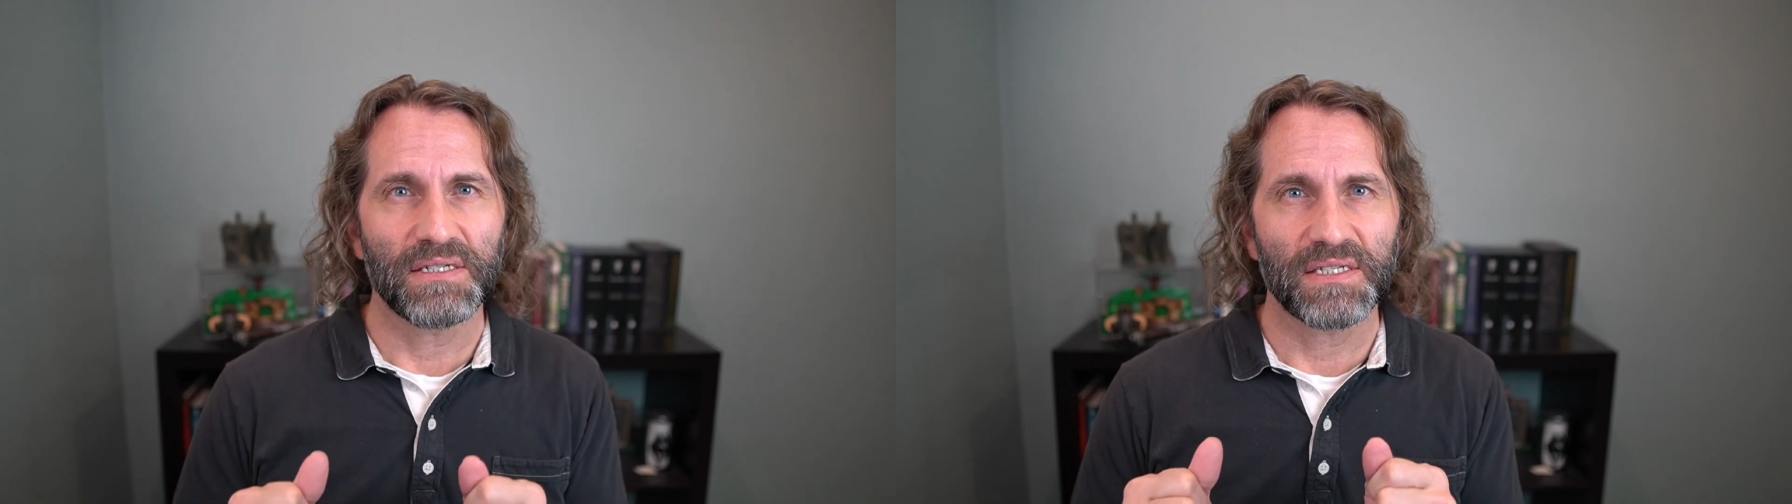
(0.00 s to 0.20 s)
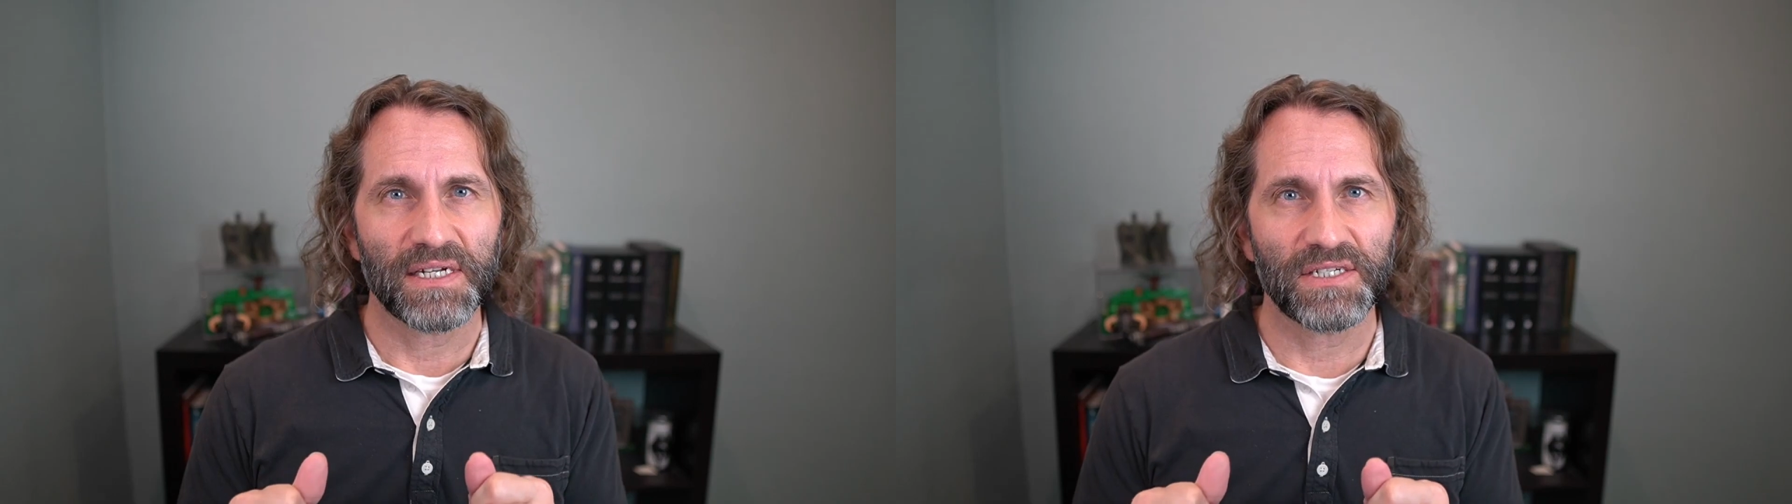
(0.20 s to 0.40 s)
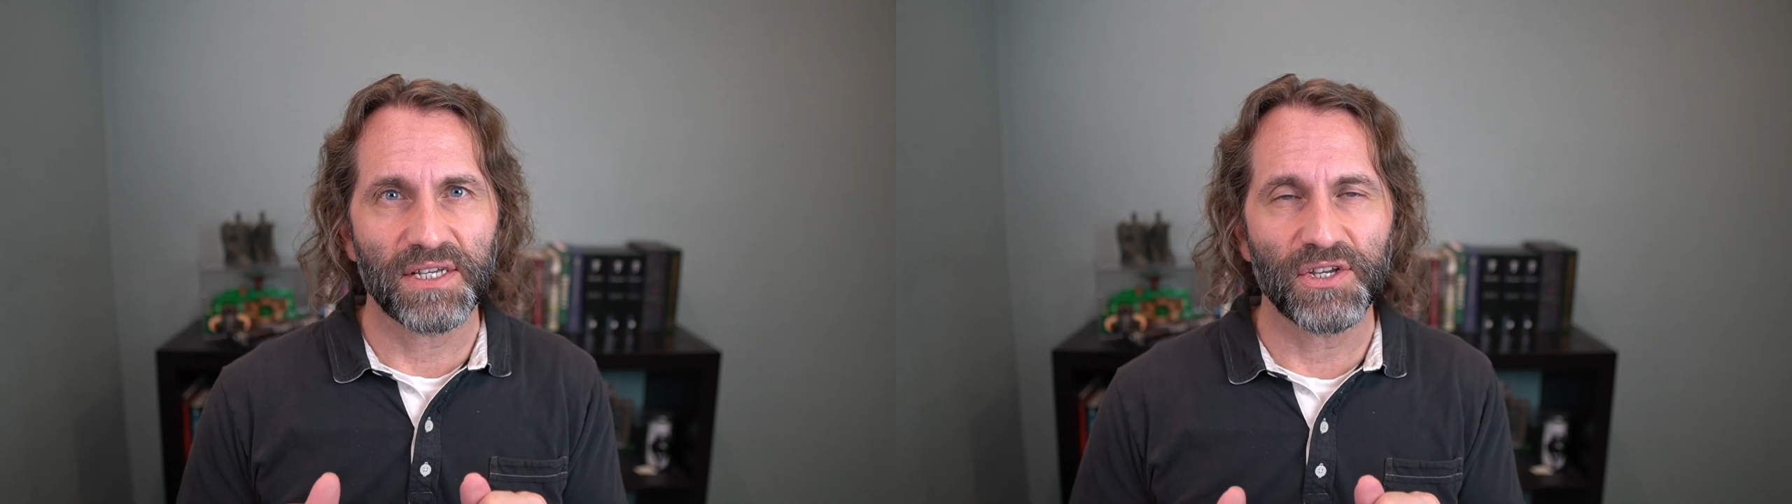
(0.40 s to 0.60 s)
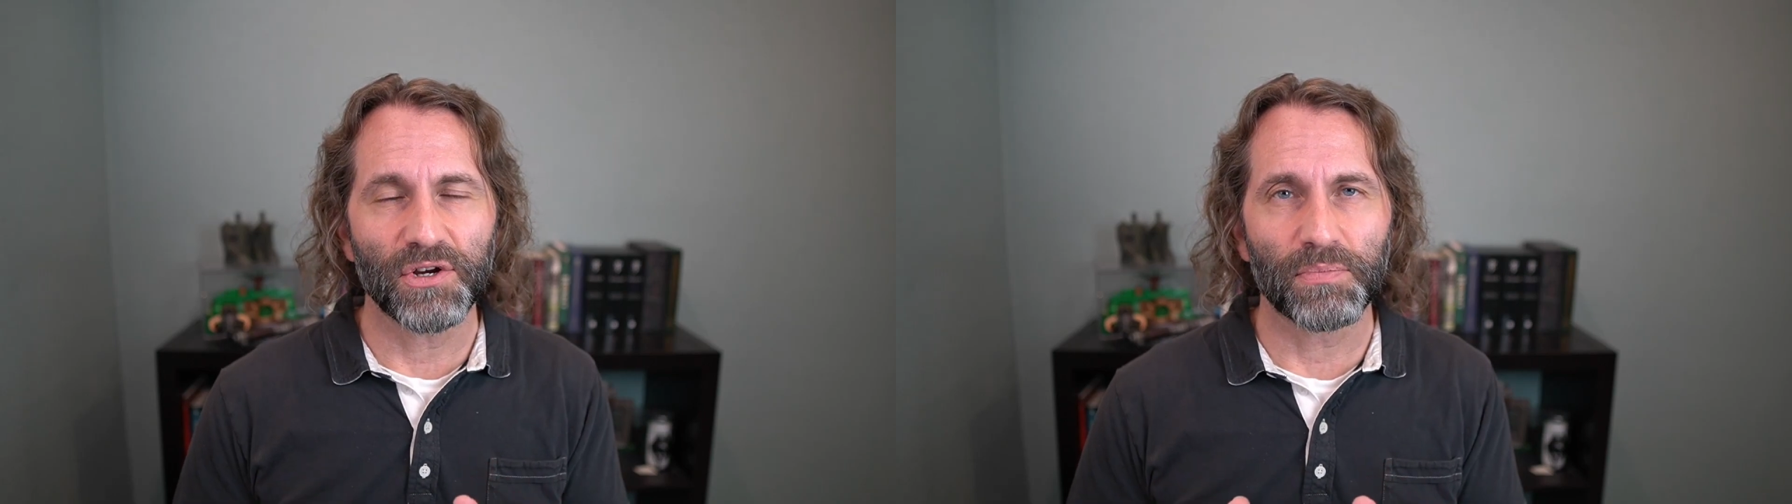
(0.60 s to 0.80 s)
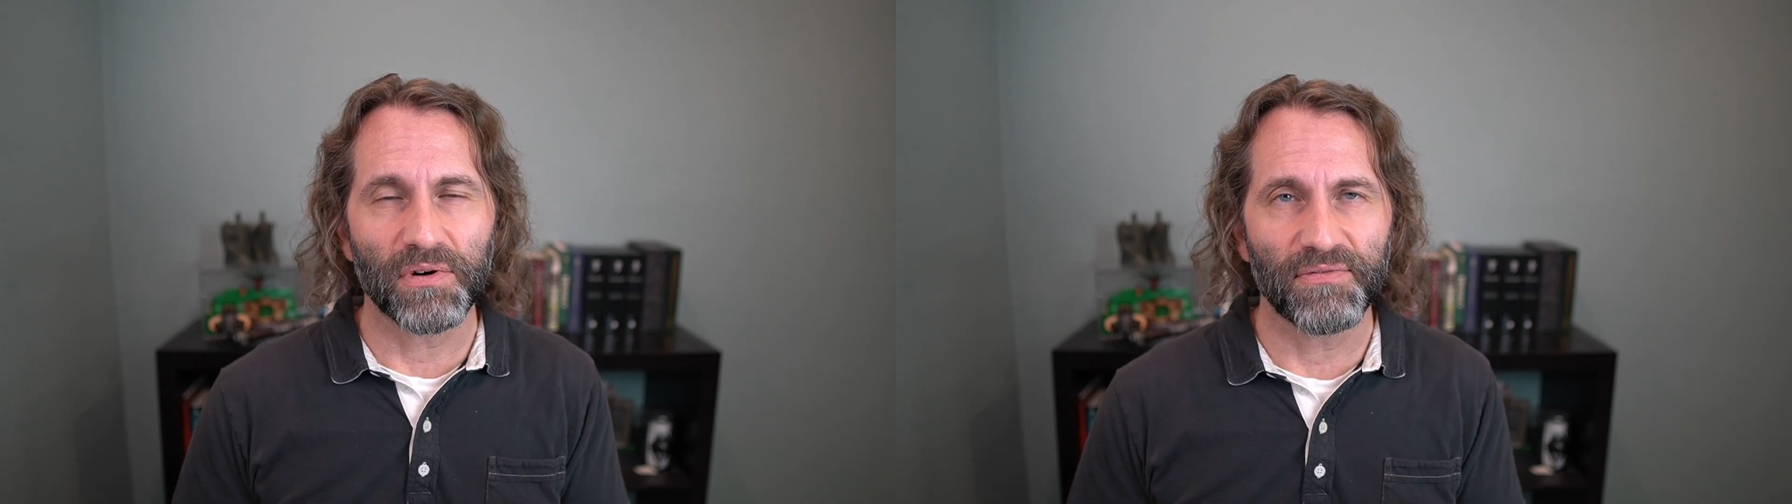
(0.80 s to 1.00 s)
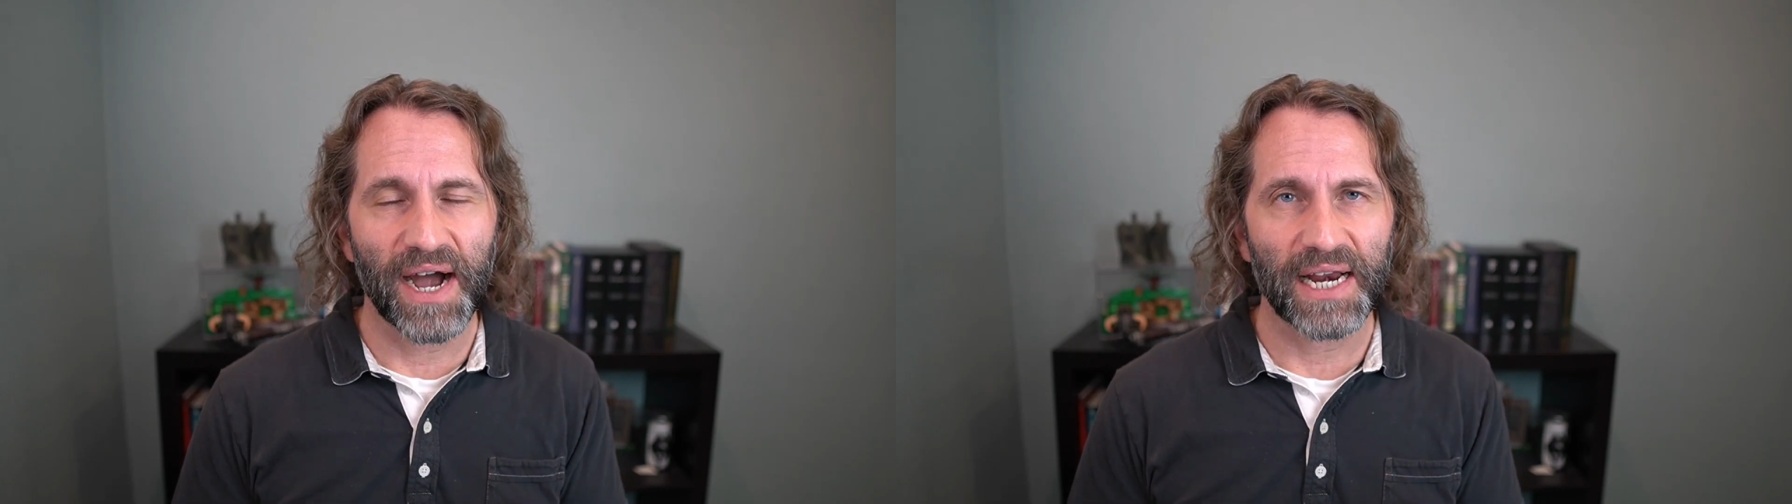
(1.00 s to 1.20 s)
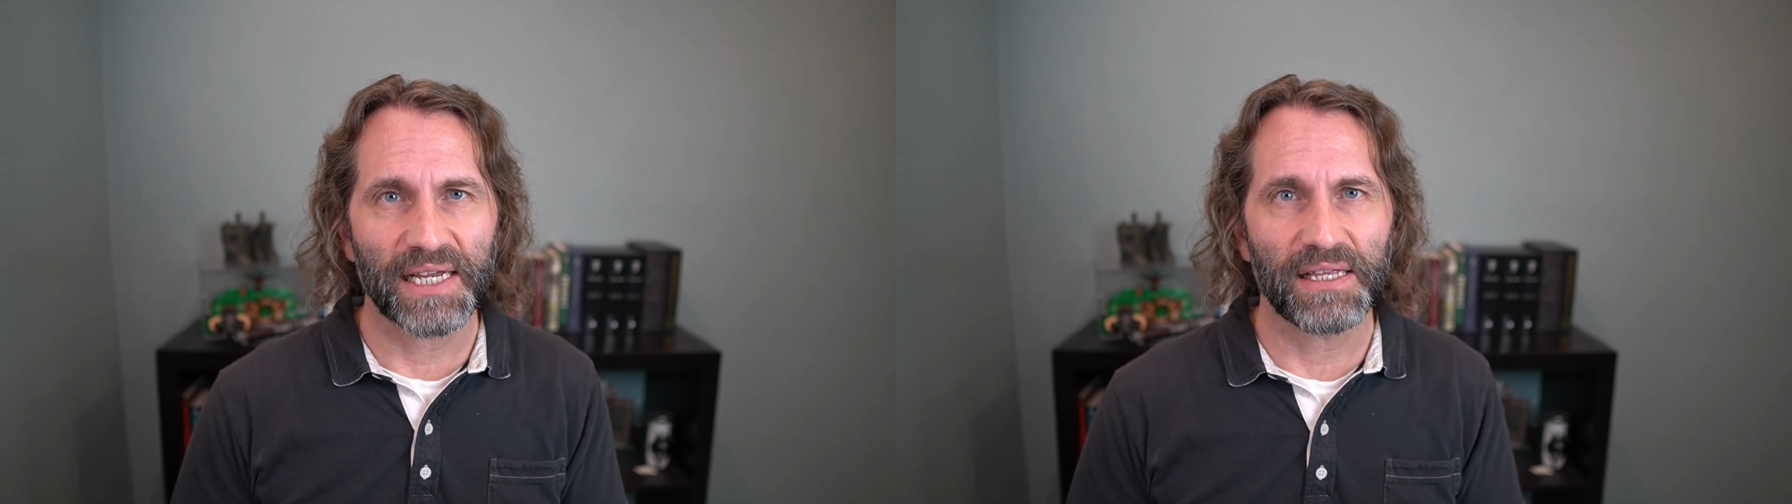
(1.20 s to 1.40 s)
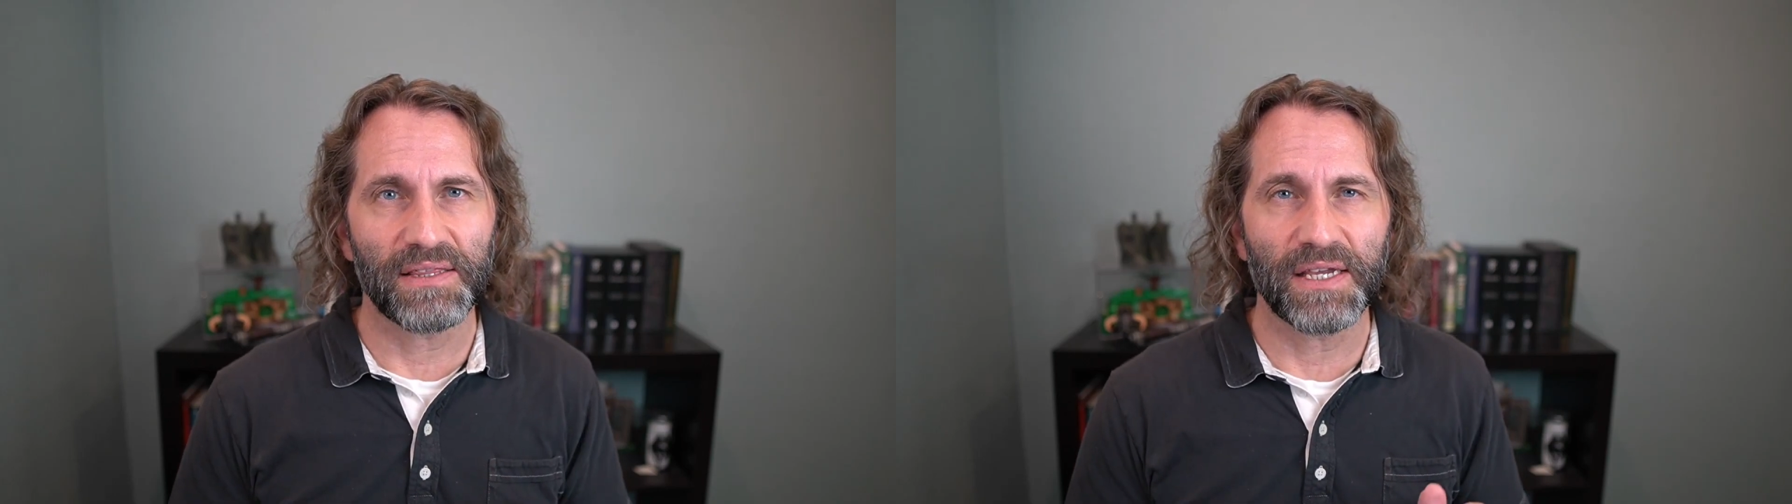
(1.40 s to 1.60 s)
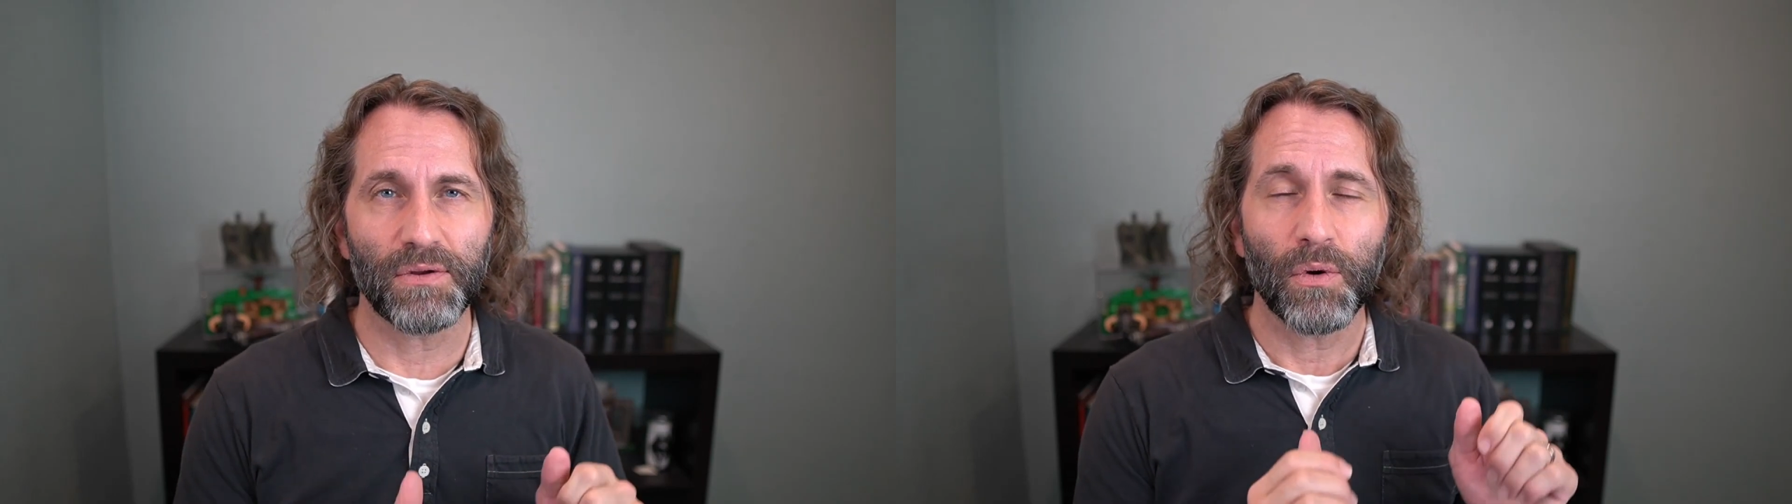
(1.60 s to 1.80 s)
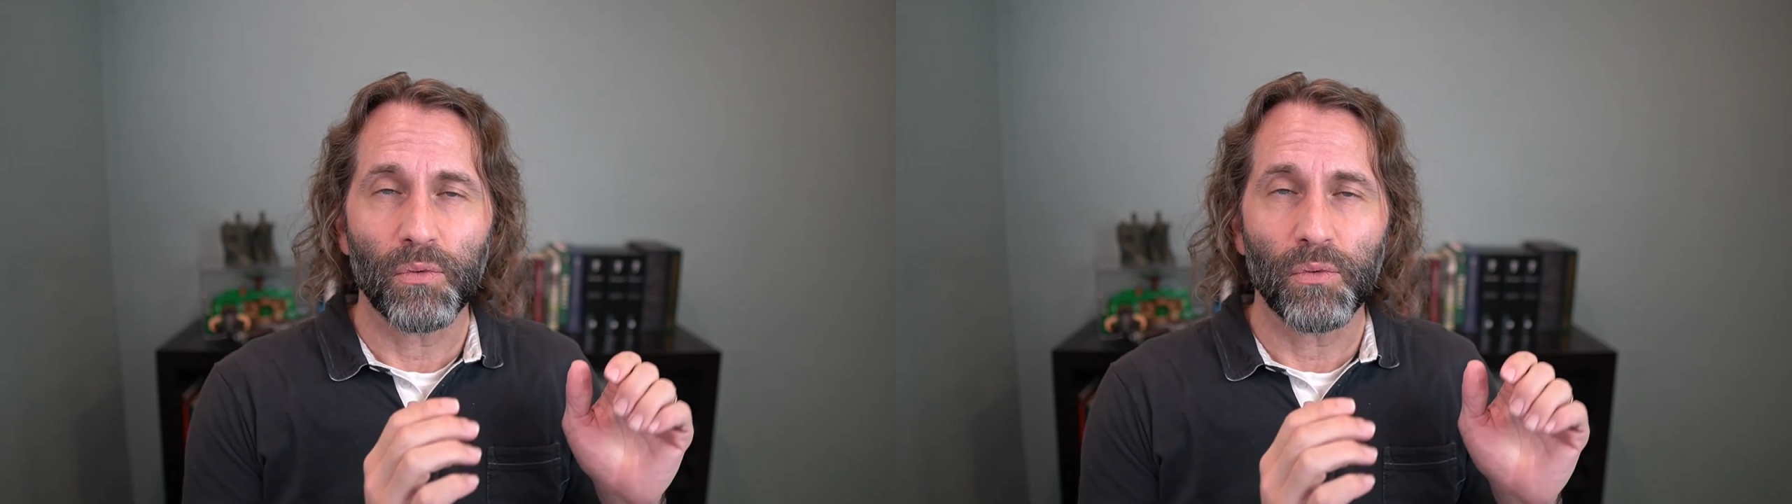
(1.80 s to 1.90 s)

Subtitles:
such that you're providing the